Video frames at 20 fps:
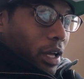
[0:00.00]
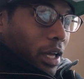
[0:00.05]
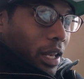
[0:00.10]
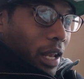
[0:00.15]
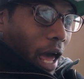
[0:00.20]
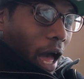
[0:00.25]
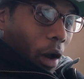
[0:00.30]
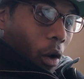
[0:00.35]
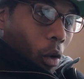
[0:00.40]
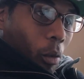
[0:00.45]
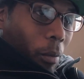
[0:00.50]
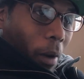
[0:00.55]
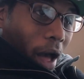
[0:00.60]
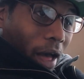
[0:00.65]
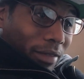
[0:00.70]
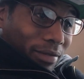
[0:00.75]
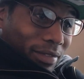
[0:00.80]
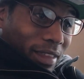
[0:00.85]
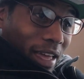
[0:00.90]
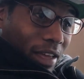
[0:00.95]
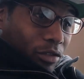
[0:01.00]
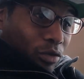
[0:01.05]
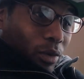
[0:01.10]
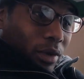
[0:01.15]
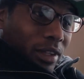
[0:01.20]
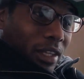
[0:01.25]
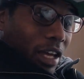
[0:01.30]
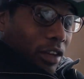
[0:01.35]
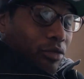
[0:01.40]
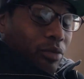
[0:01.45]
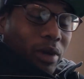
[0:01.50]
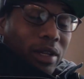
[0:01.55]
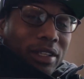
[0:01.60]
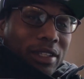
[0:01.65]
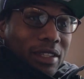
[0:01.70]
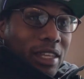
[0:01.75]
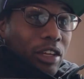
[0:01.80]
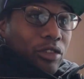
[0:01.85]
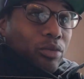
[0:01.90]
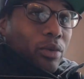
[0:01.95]
And that's
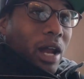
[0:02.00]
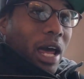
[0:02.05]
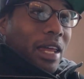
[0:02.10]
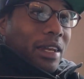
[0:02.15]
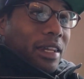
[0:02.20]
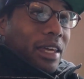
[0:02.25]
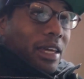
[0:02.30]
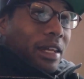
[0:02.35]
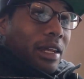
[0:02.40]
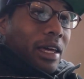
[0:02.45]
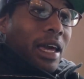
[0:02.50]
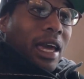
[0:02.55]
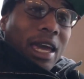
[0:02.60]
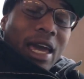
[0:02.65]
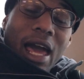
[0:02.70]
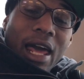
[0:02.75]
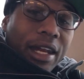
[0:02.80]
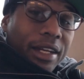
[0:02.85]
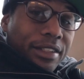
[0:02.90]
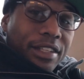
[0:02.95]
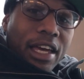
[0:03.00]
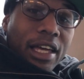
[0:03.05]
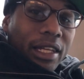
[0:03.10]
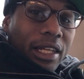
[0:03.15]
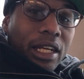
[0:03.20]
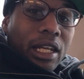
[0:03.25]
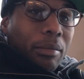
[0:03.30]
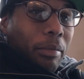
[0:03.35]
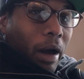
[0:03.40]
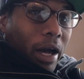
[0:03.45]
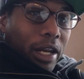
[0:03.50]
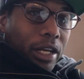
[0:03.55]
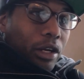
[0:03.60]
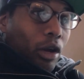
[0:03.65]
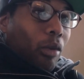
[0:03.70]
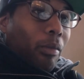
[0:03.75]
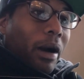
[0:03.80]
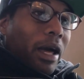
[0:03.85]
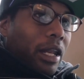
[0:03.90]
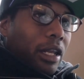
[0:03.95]
what I did. And I didn't tell anybody.
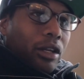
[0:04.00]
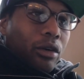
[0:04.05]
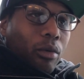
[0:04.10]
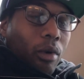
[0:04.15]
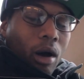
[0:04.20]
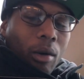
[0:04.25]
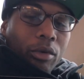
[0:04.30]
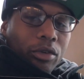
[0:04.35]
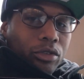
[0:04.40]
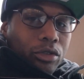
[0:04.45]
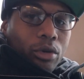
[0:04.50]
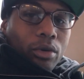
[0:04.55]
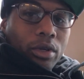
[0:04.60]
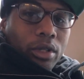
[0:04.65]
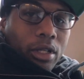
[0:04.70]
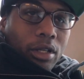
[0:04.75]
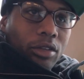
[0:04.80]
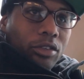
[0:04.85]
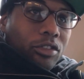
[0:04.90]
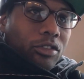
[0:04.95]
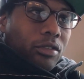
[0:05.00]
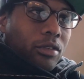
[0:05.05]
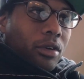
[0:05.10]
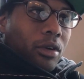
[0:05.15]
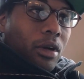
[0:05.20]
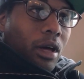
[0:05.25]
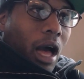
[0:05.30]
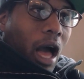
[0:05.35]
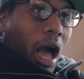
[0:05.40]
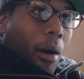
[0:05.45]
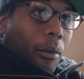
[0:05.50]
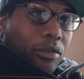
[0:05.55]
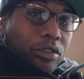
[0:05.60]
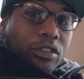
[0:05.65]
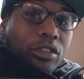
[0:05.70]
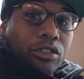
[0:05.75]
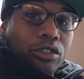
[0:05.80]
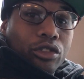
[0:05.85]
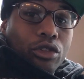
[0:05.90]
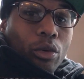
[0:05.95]
Nobody knew I was doing this. I
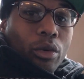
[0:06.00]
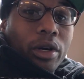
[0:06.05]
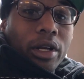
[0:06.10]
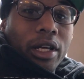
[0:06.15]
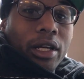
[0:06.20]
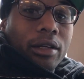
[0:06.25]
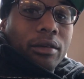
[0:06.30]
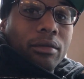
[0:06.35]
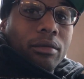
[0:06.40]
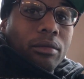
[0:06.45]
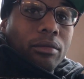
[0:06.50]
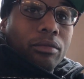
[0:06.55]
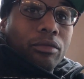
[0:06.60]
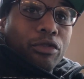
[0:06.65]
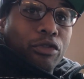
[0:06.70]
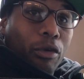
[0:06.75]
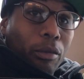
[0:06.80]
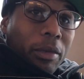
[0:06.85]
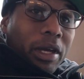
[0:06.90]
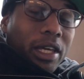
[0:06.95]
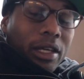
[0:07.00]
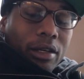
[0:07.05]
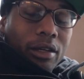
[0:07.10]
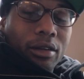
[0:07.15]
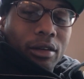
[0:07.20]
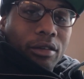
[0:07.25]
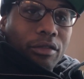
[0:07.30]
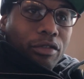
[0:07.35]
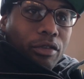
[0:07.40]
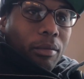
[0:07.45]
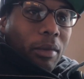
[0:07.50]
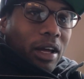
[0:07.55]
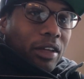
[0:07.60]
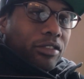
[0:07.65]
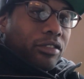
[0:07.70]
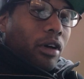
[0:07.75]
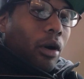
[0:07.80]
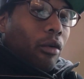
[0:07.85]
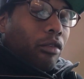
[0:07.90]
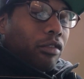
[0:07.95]
was just doing it for me, for
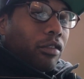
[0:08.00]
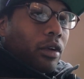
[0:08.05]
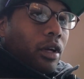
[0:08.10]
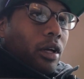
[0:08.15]
myself.